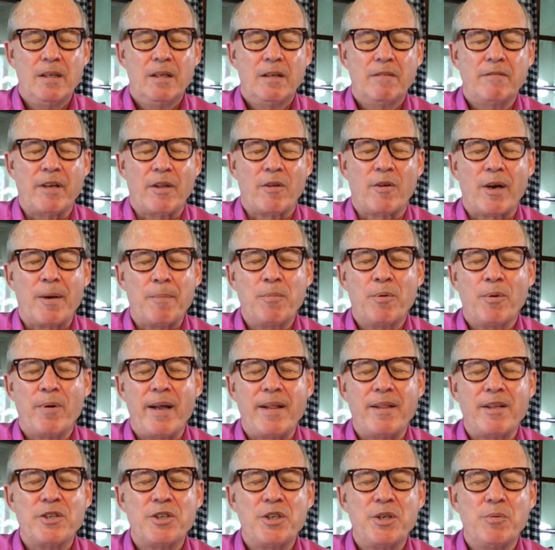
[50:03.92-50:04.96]
Father, I pray
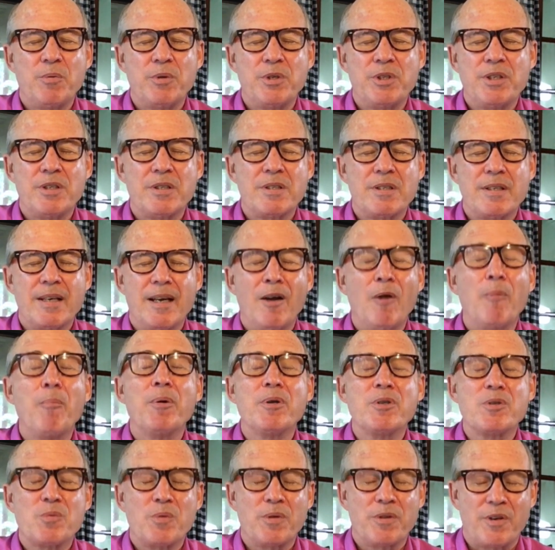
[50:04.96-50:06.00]
that you would just help
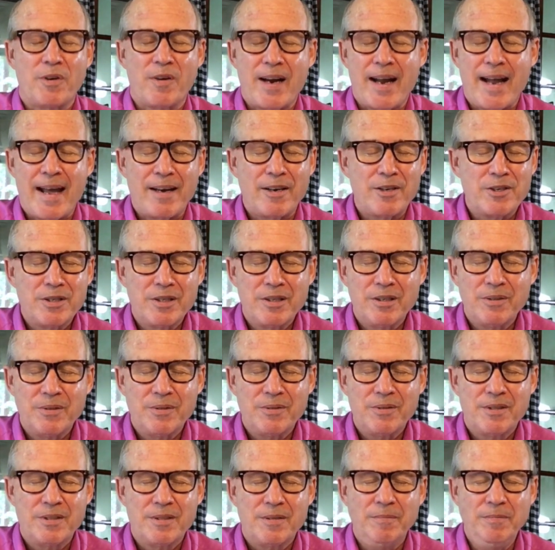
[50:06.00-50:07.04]
us with our attitudes